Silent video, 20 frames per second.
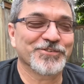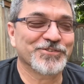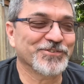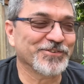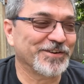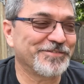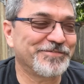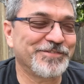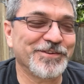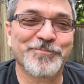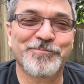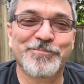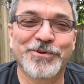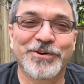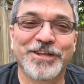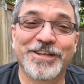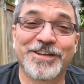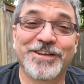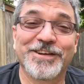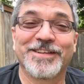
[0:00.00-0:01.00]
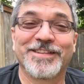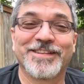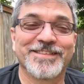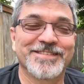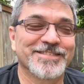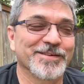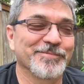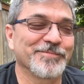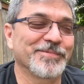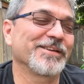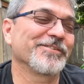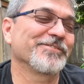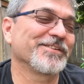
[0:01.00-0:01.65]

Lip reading: so I feel pretty good that somebody